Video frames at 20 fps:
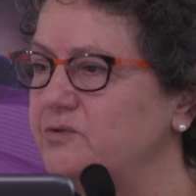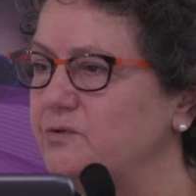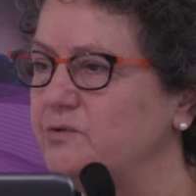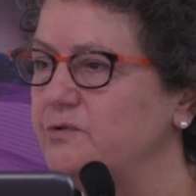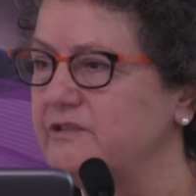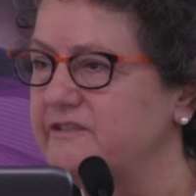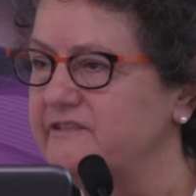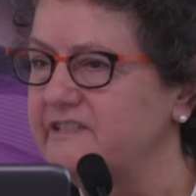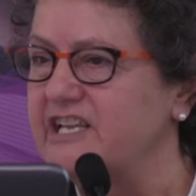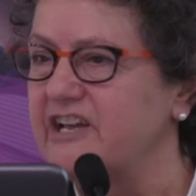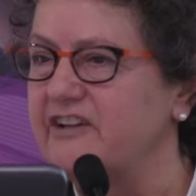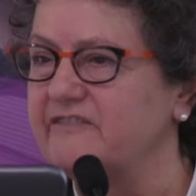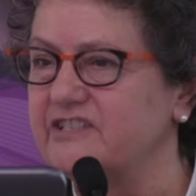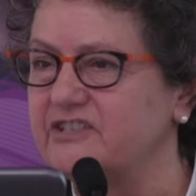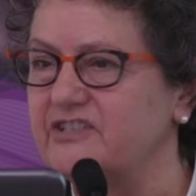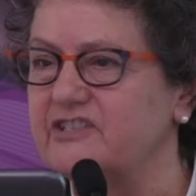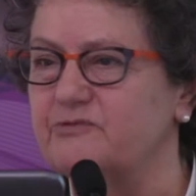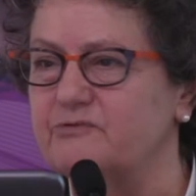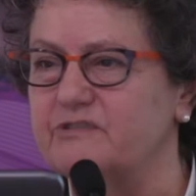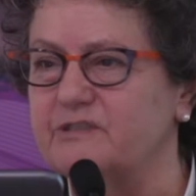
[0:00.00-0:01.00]
sort of
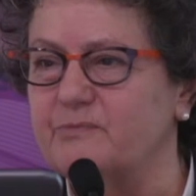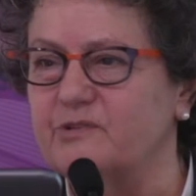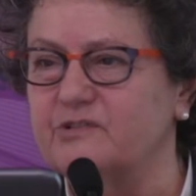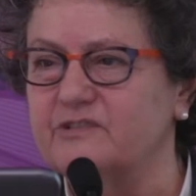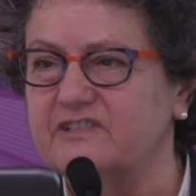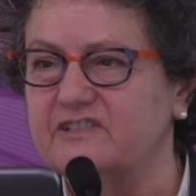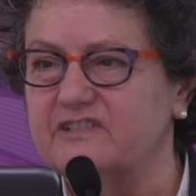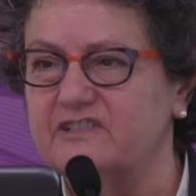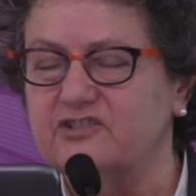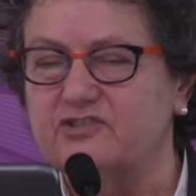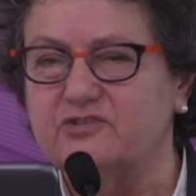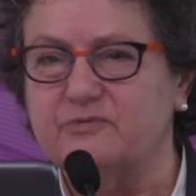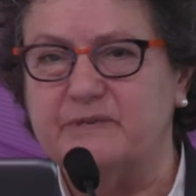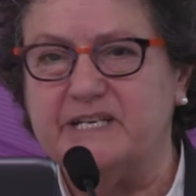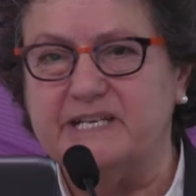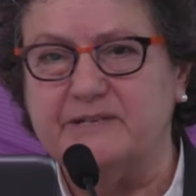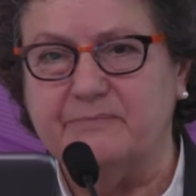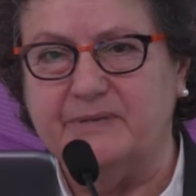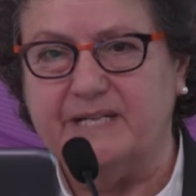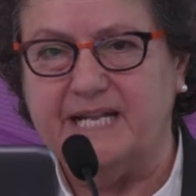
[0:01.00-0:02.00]
services, responses that should
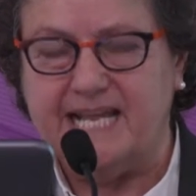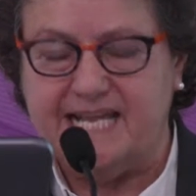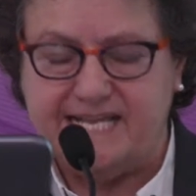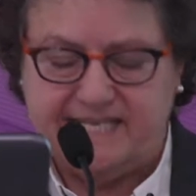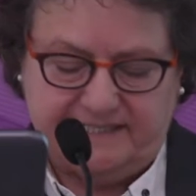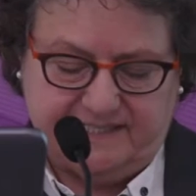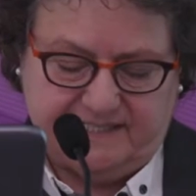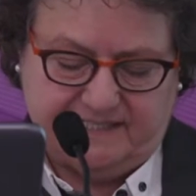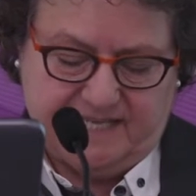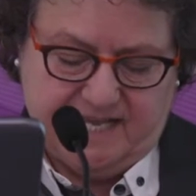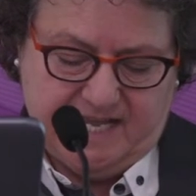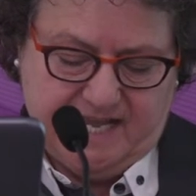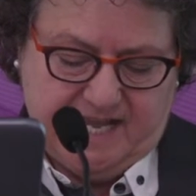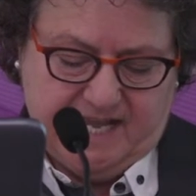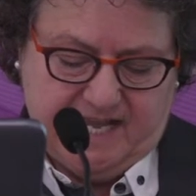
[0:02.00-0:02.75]
be in place.